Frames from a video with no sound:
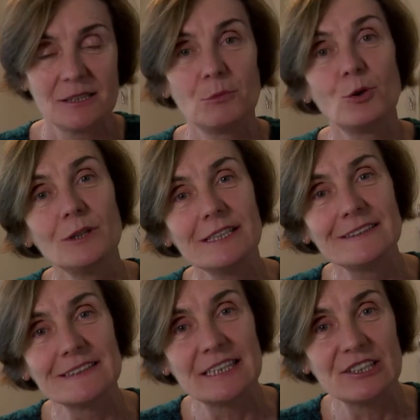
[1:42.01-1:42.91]
Polling
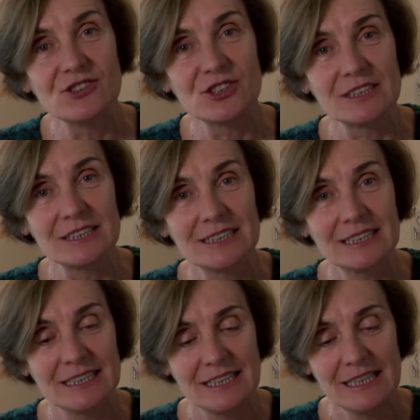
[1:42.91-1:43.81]
station,
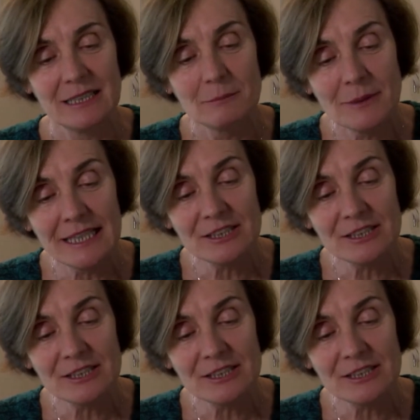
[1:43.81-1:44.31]
May